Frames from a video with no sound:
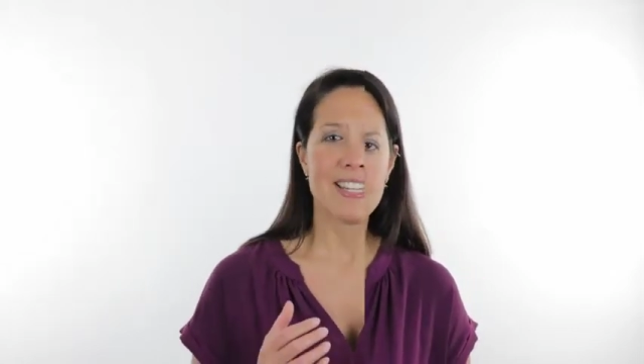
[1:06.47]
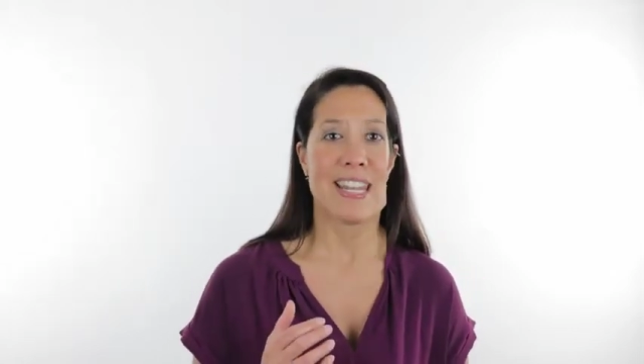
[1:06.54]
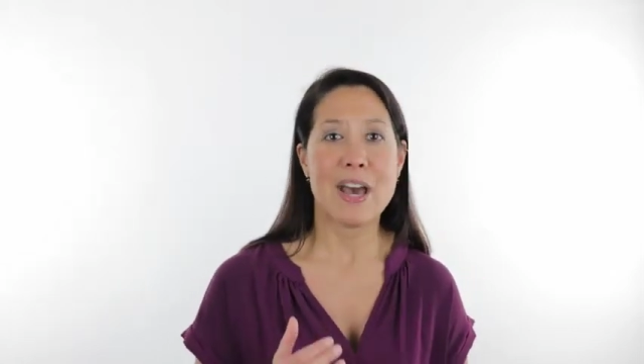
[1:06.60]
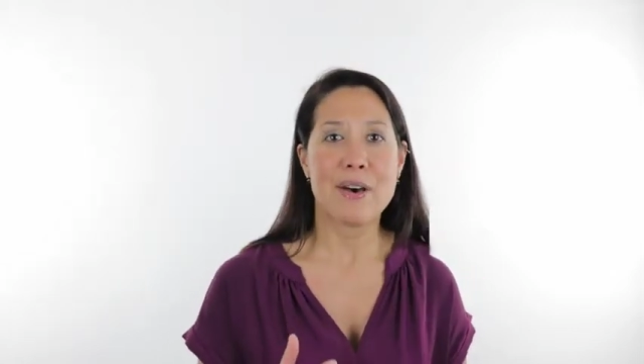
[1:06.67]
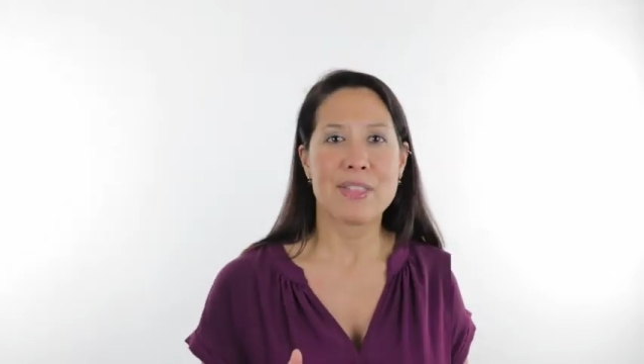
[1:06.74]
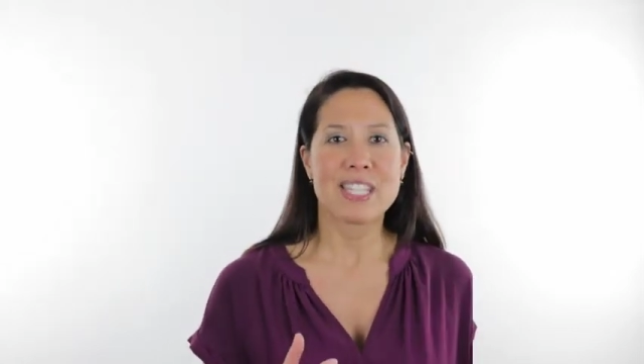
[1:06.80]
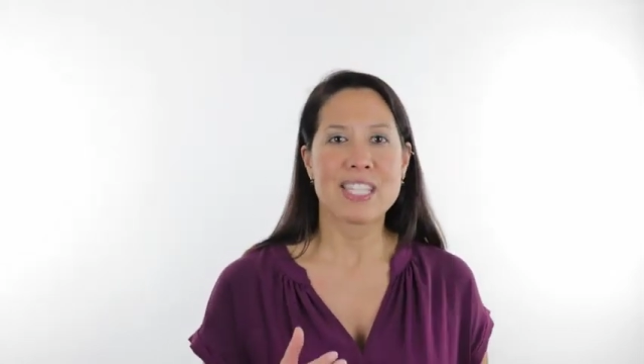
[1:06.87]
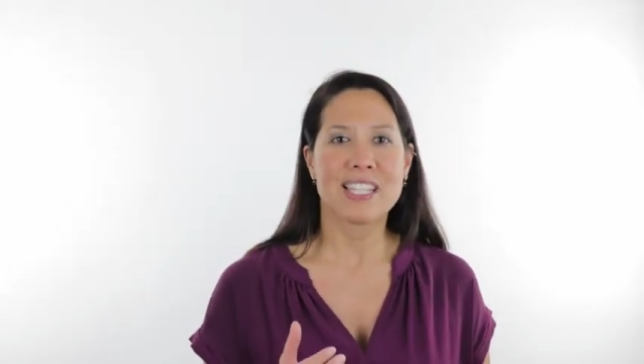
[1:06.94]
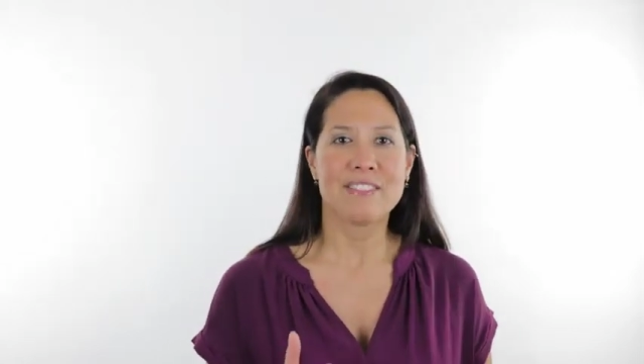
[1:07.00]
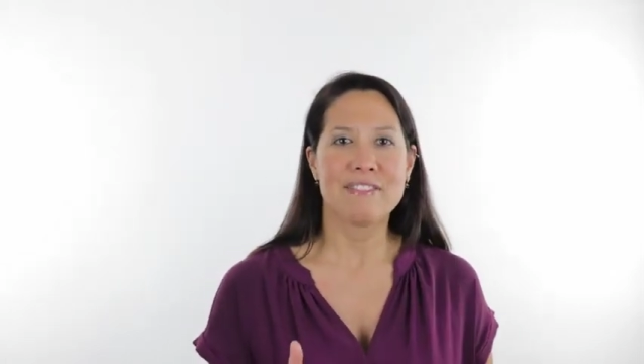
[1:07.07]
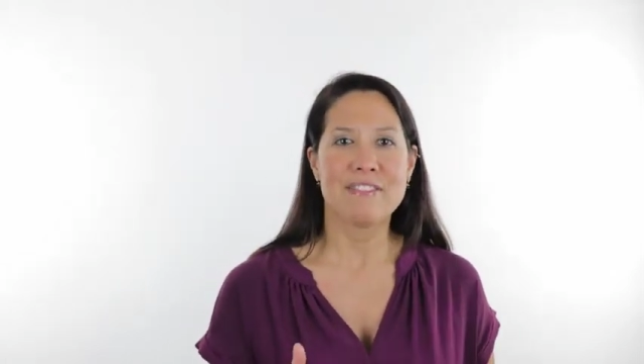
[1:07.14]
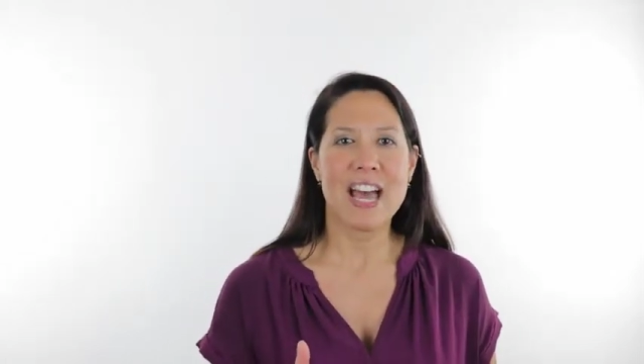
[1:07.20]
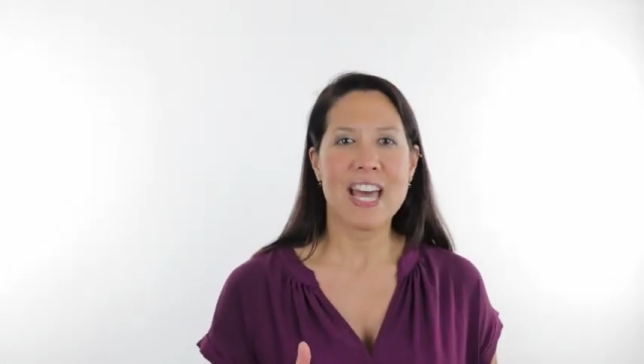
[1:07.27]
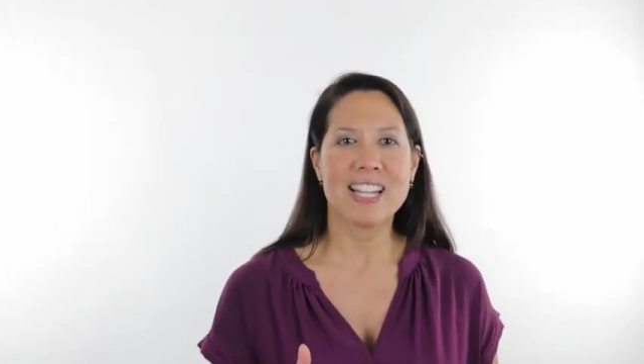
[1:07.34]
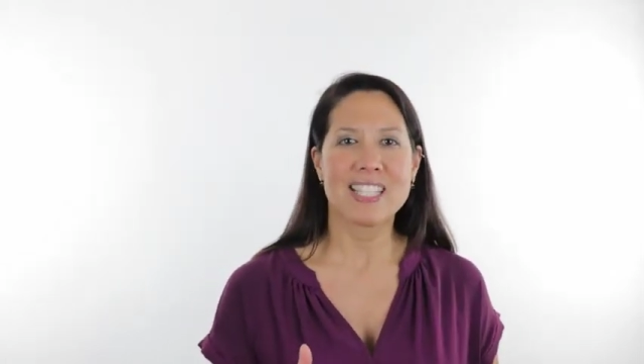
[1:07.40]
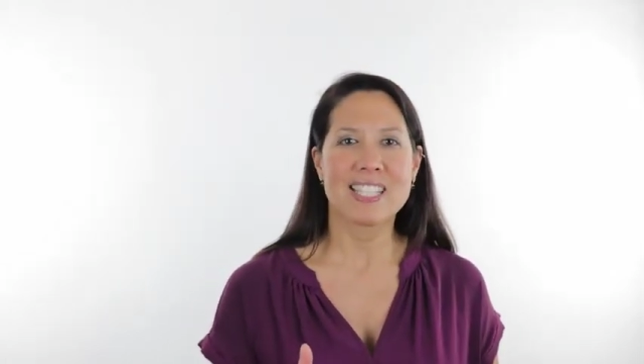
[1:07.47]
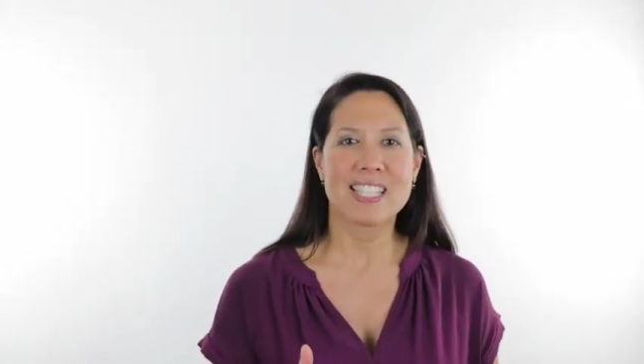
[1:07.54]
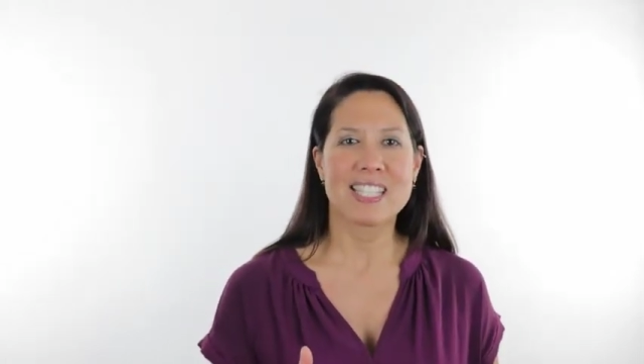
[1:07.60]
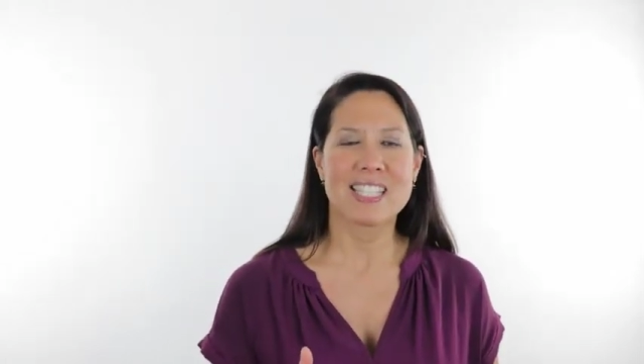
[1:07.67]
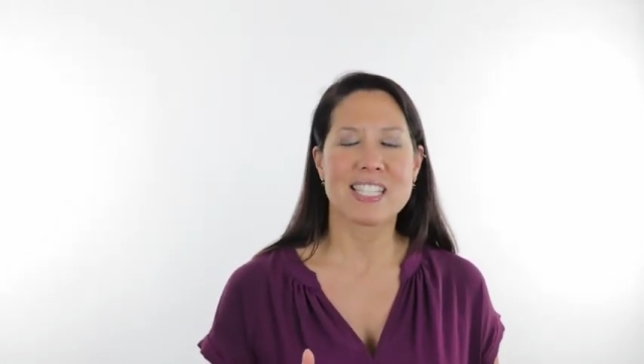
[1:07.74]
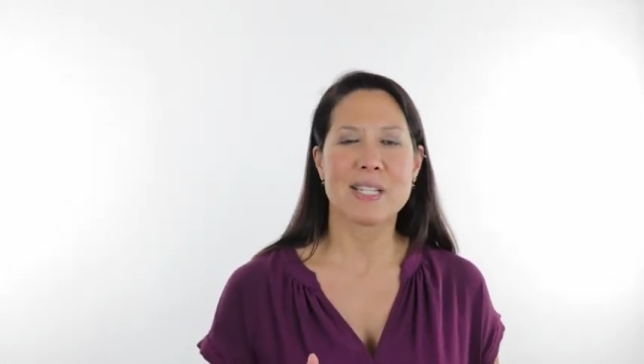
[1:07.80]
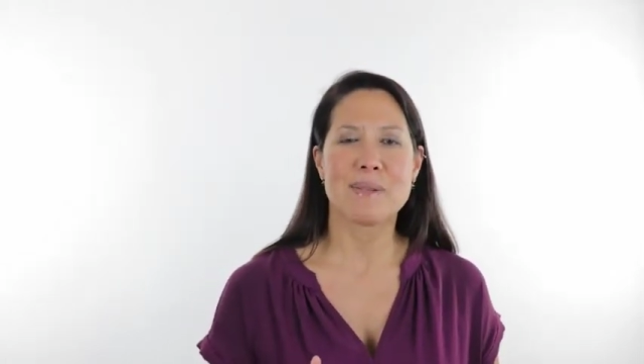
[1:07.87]
Now, this lymphatic
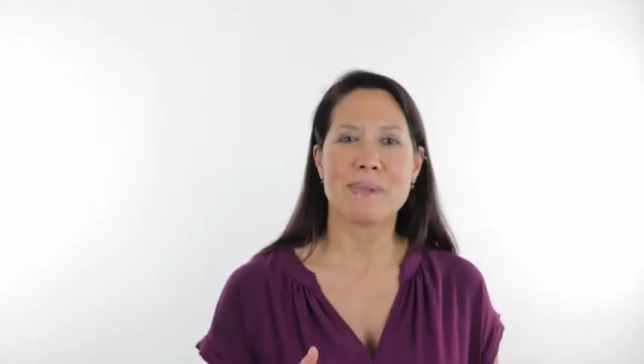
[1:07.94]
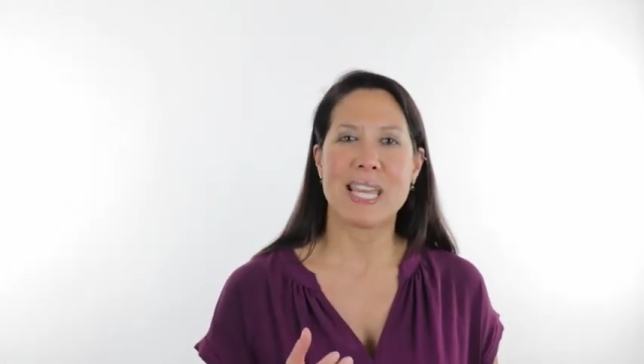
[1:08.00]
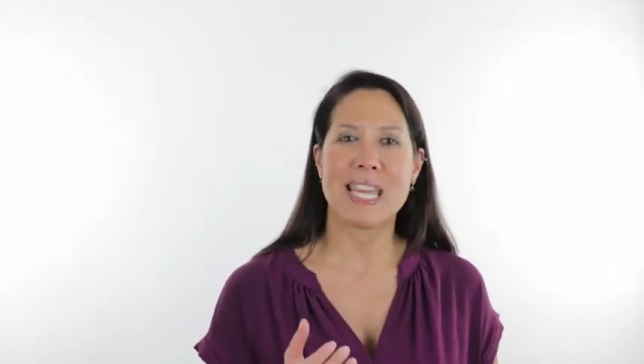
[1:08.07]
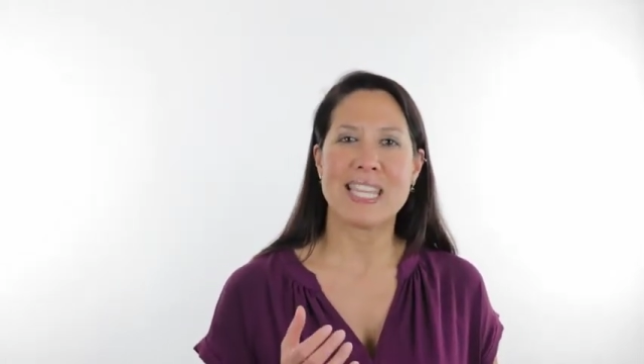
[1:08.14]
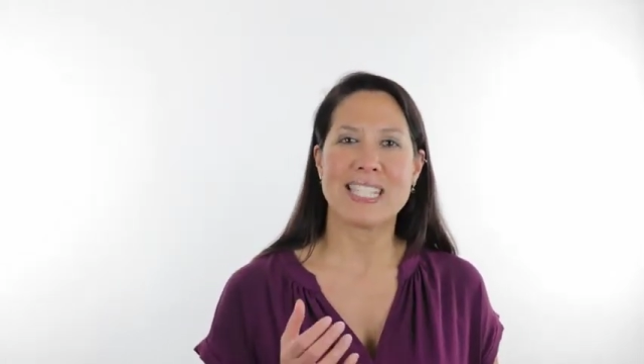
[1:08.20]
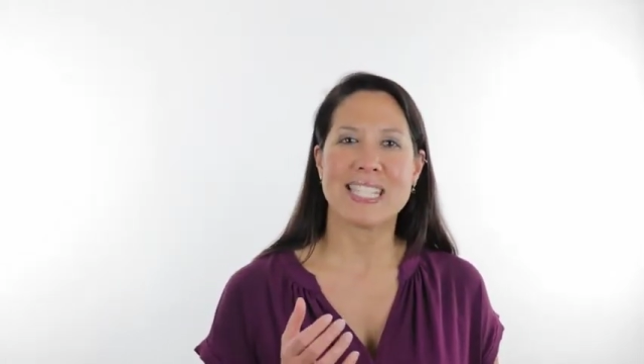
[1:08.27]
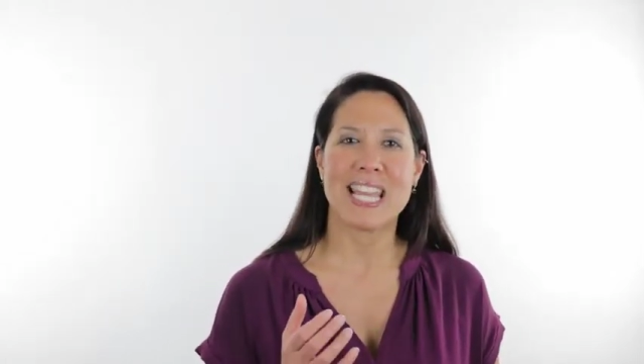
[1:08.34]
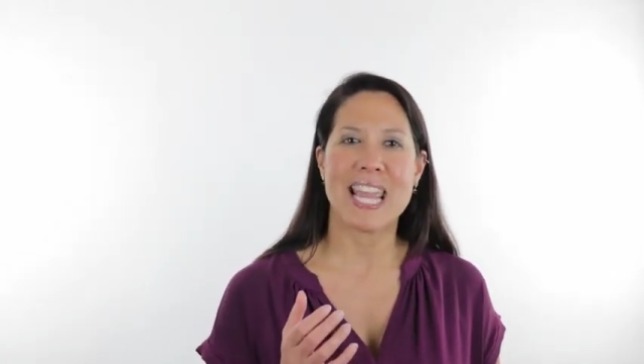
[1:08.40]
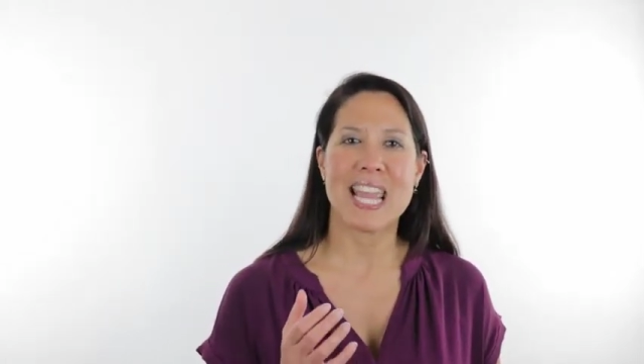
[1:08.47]
system is